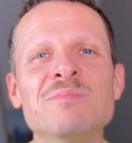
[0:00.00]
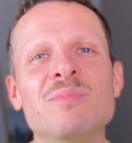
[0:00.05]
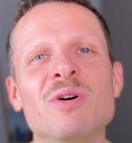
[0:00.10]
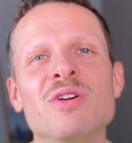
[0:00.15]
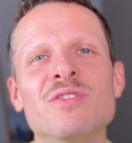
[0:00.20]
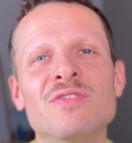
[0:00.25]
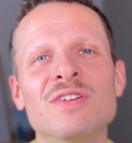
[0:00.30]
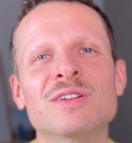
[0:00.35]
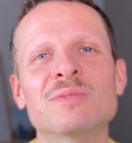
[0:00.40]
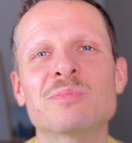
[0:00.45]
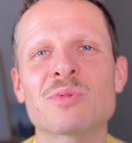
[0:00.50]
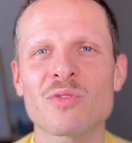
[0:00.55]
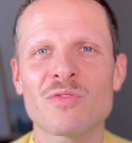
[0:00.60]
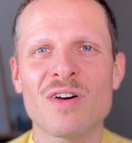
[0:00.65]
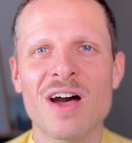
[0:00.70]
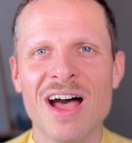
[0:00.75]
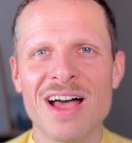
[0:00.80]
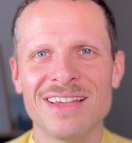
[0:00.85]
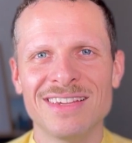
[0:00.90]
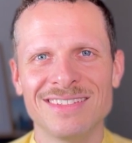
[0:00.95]
perfect
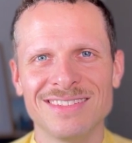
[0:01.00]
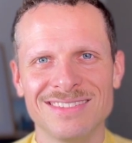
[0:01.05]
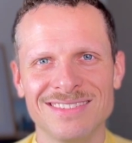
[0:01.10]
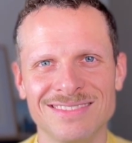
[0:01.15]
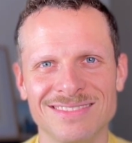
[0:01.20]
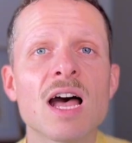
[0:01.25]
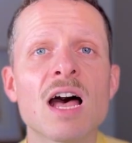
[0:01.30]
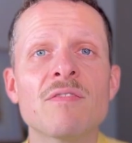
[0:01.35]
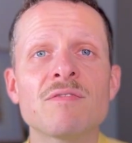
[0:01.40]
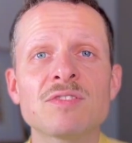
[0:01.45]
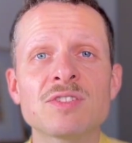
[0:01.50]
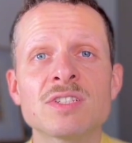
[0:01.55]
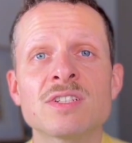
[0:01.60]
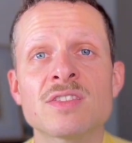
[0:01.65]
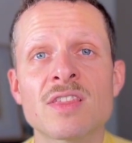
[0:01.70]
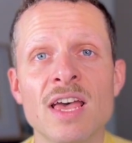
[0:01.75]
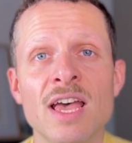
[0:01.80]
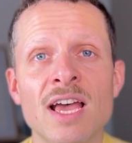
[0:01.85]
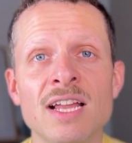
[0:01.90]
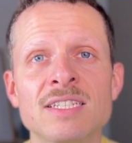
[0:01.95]
profile. After
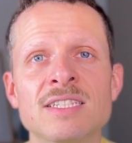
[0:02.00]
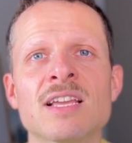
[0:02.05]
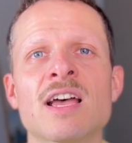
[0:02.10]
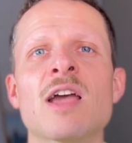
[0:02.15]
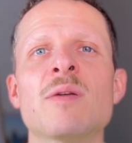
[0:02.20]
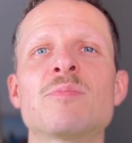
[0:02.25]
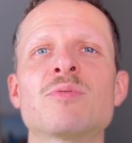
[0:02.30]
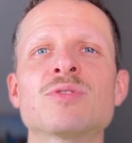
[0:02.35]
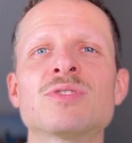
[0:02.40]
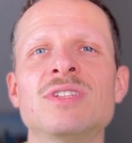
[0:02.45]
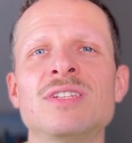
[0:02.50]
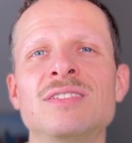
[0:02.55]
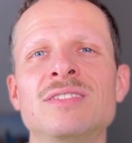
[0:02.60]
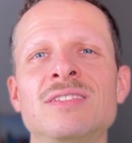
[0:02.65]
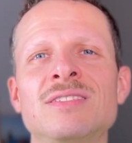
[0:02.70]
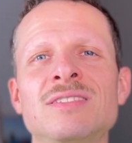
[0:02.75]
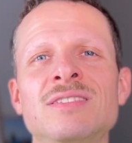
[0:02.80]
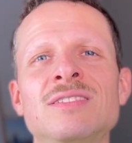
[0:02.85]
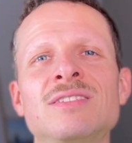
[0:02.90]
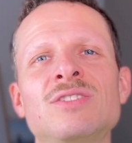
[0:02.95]
that I
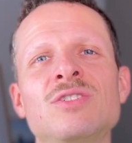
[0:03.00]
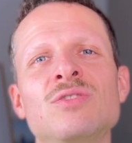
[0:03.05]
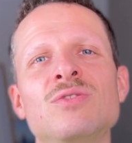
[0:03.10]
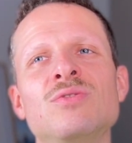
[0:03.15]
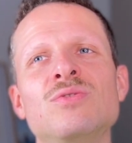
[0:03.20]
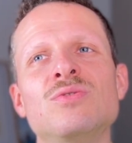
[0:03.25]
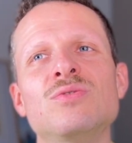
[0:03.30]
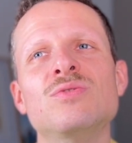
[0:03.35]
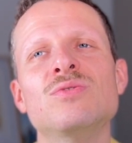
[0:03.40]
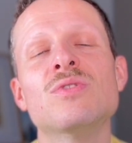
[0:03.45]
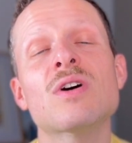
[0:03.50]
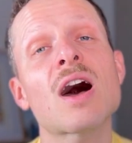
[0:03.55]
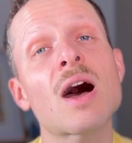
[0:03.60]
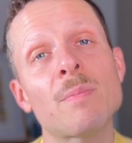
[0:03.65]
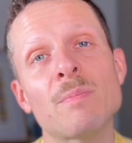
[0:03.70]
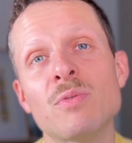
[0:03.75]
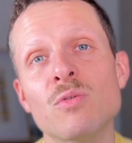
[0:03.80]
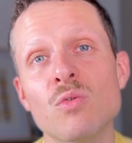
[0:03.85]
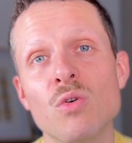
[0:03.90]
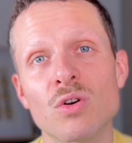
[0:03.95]
proceeded to
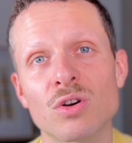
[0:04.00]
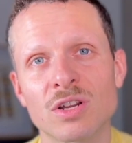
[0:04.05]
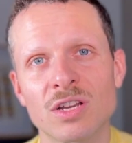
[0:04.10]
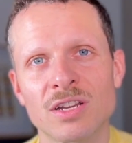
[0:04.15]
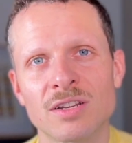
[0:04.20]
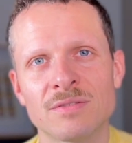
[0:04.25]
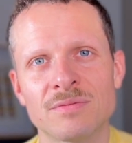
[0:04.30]
Upwork.